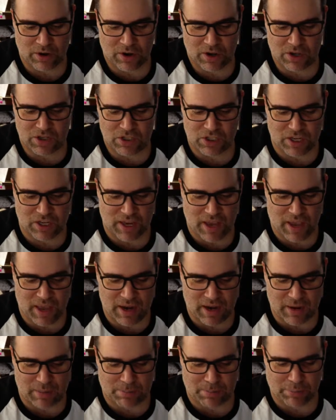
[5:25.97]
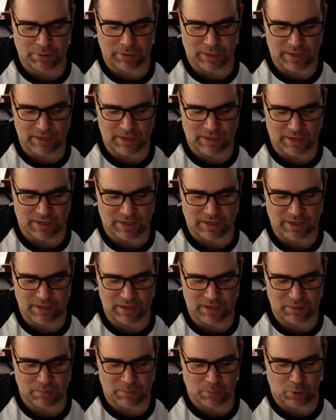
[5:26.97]
She added plenty
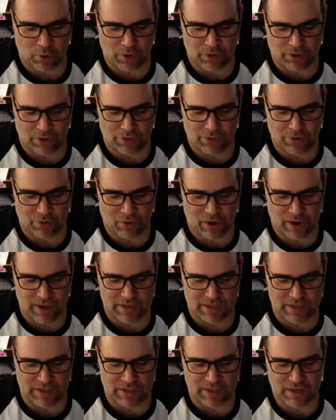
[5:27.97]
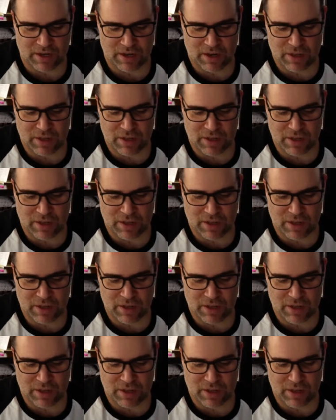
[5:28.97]
and boiled the rice.